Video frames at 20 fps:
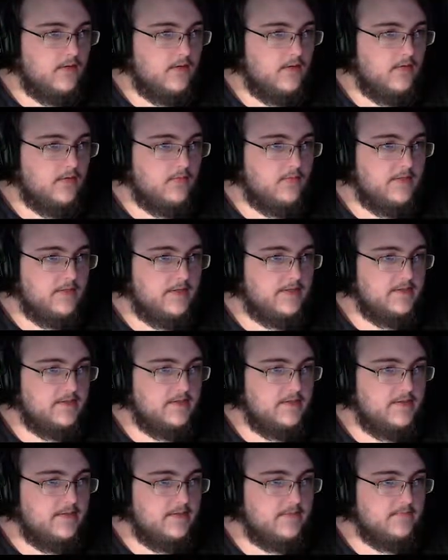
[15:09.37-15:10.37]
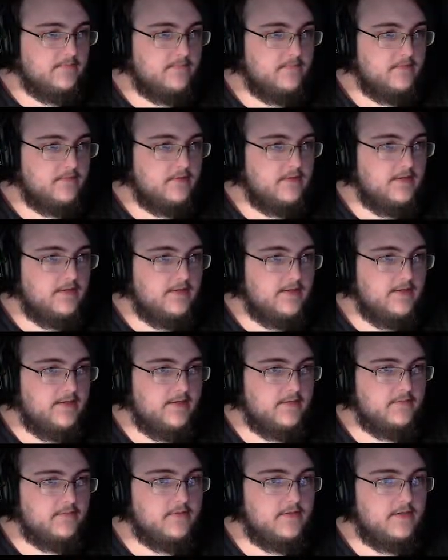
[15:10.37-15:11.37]
Oh my god.
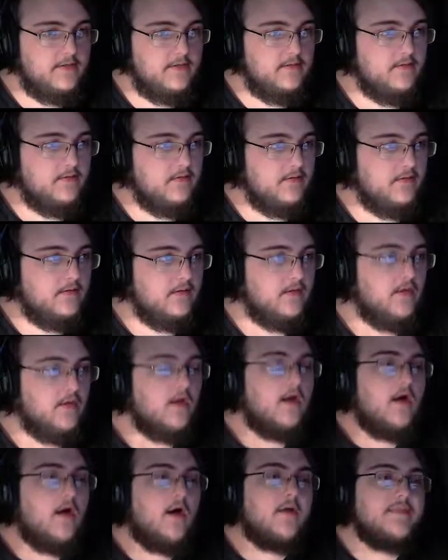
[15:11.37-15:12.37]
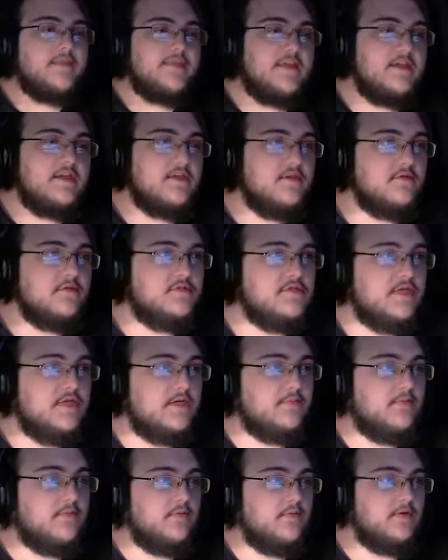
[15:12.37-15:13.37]
Yeah, okay. Oh, thank you, a
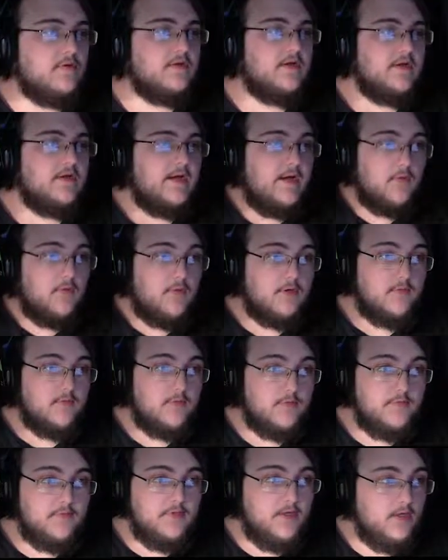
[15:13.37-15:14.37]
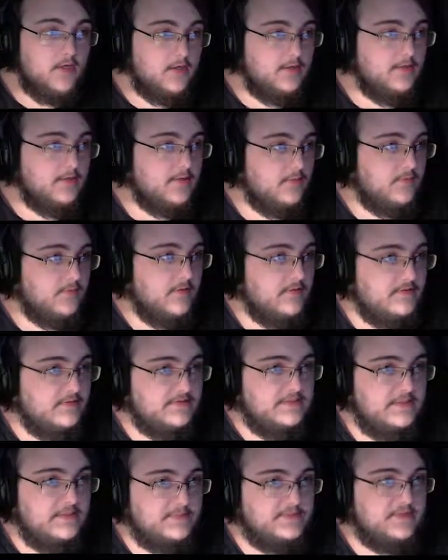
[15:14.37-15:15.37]
checkpoint. I wonder where we are anyway.
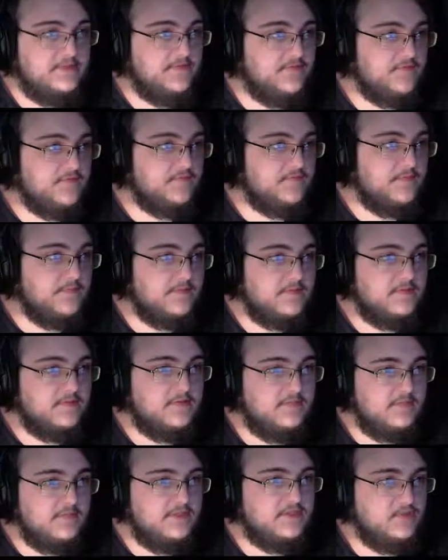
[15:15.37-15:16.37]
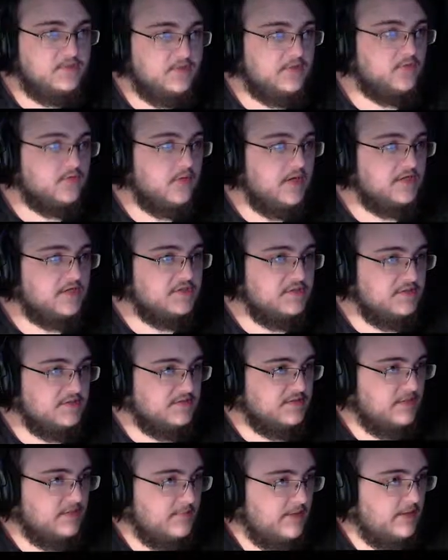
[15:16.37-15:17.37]
This seems different from the dimension we crashed
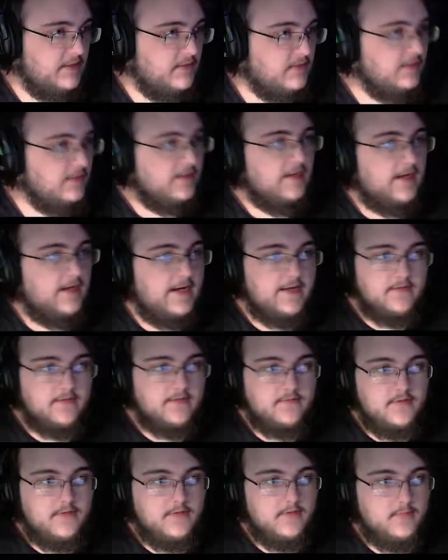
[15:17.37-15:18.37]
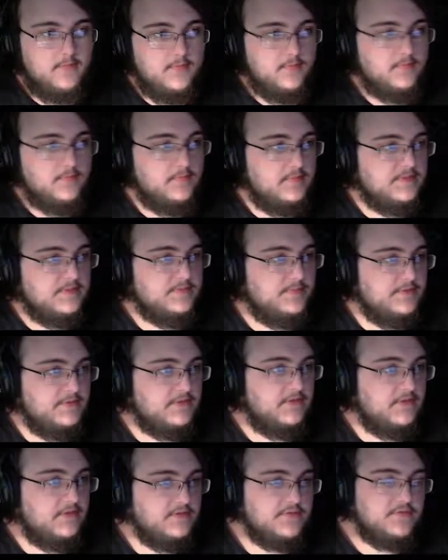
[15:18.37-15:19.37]
in somehow. I don't know, but we must be
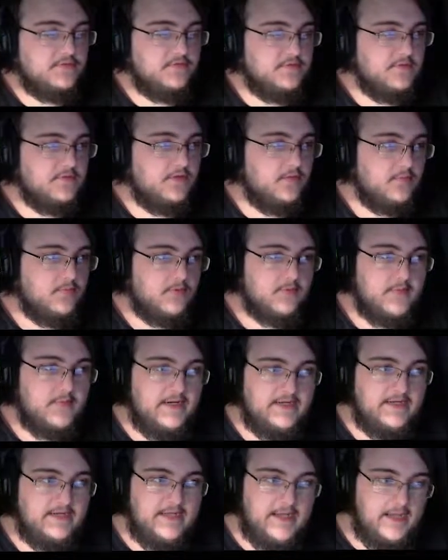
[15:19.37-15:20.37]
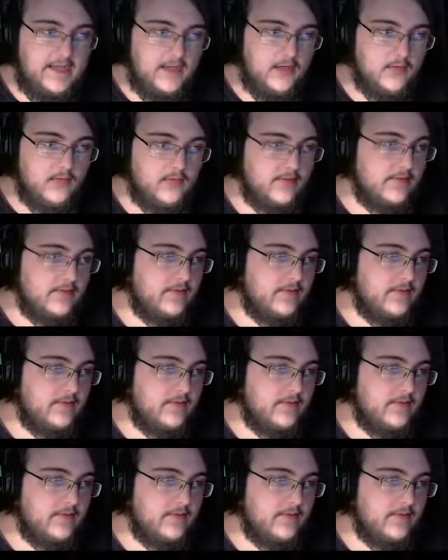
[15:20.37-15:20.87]
close to a teleporter by now.